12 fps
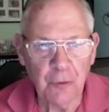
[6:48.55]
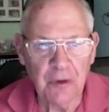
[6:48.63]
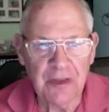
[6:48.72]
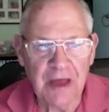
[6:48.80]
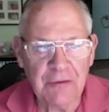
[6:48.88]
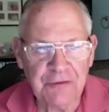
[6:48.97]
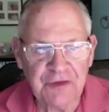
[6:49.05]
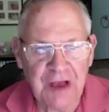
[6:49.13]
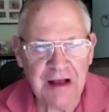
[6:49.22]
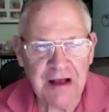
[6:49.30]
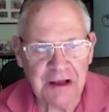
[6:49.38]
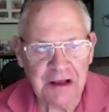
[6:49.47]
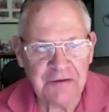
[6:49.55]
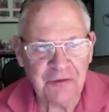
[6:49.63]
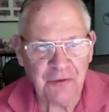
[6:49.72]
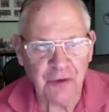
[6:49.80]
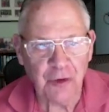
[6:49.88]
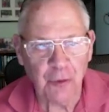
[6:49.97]
without sailing
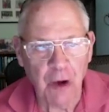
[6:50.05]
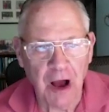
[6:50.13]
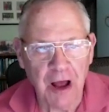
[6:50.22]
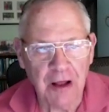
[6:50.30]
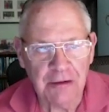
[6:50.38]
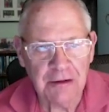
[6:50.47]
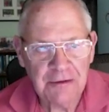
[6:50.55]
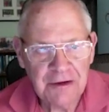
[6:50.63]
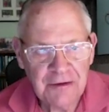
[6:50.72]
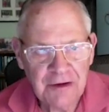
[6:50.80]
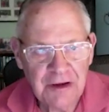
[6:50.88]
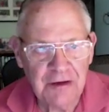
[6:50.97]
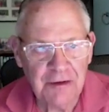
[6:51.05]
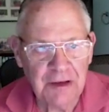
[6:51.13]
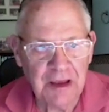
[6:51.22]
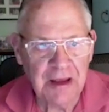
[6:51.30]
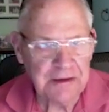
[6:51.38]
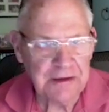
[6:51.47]
for a while,
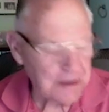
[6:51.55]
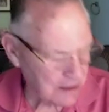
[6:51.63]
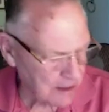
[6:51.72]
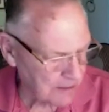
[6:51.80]
and